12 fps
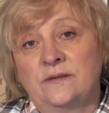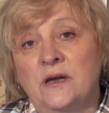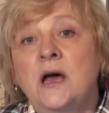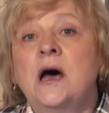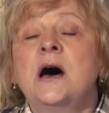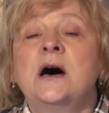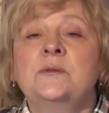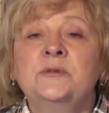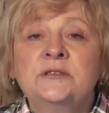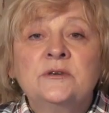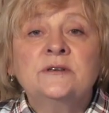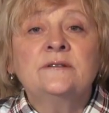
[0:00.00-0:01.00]
they govern
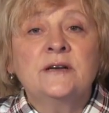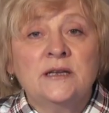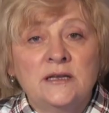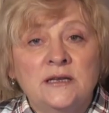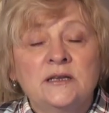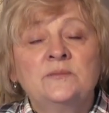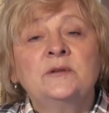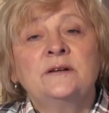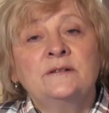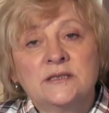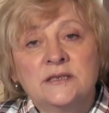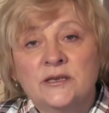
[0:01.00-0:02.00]
the country by
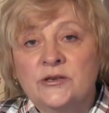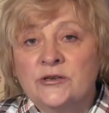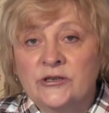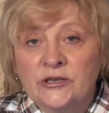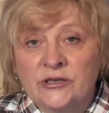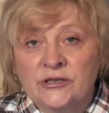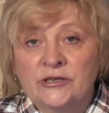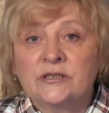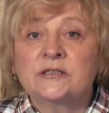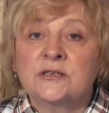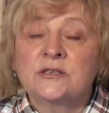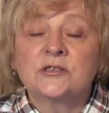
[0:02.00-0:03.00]
the rules of the secret
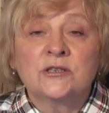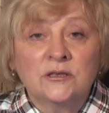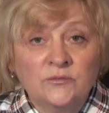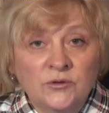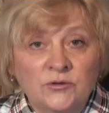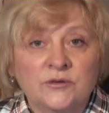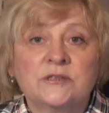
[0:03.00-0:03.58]
society,